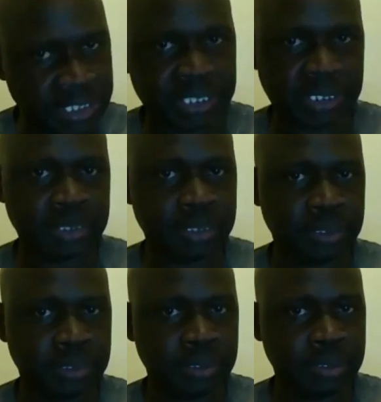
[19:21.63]
niche
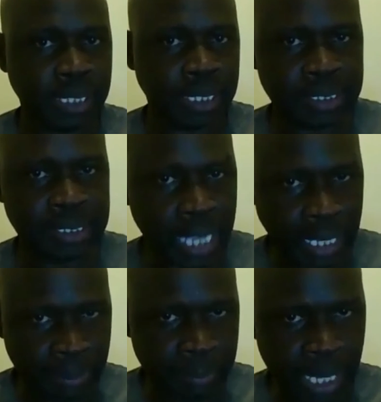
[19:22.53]
that this,
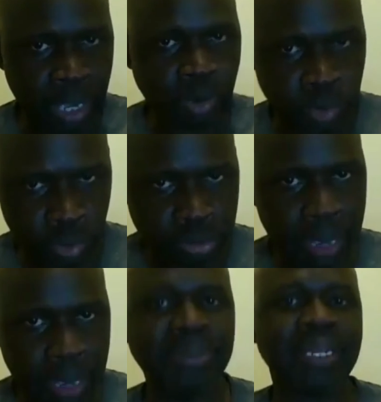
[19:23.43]
I am now
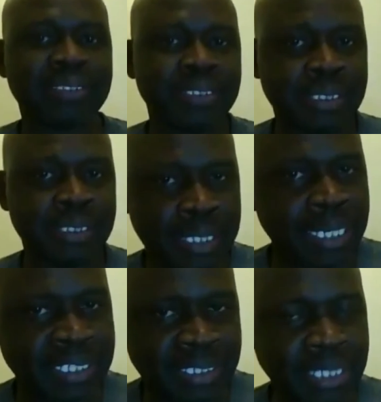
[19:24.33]
humor plus
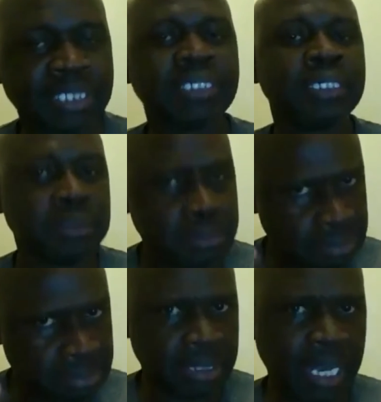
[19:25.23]
real estate.
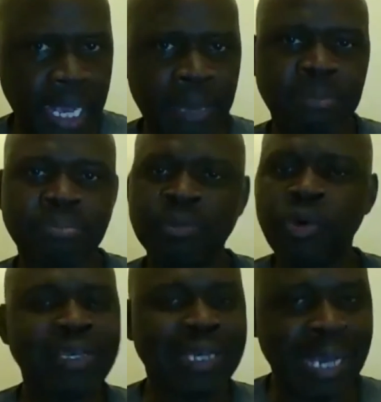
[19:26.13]
I'm
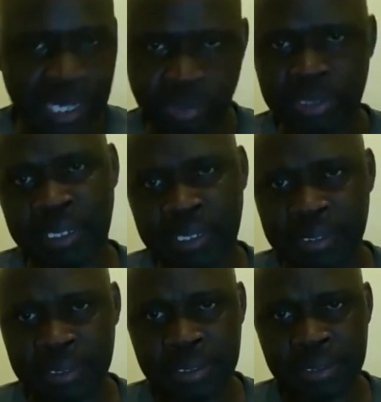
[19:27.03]
going hard on
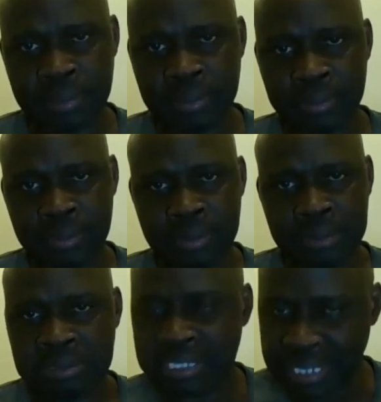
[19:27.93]
that.
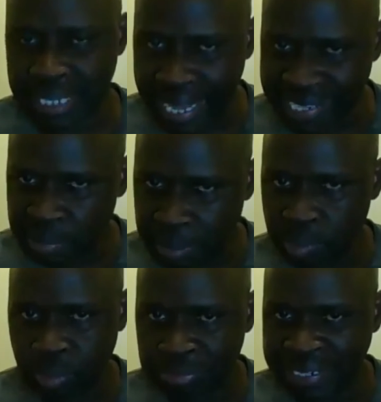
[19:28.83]
There's an
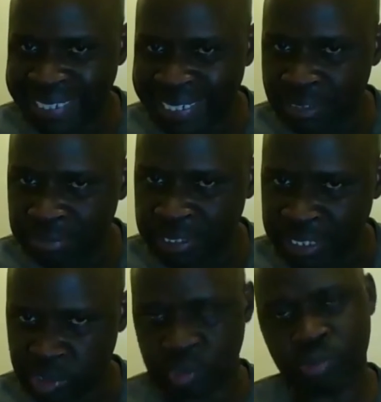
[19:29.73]
aspect of
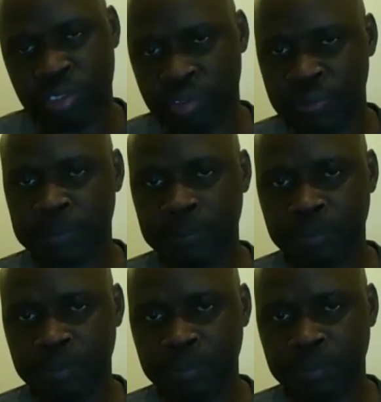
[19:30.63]
identification with you.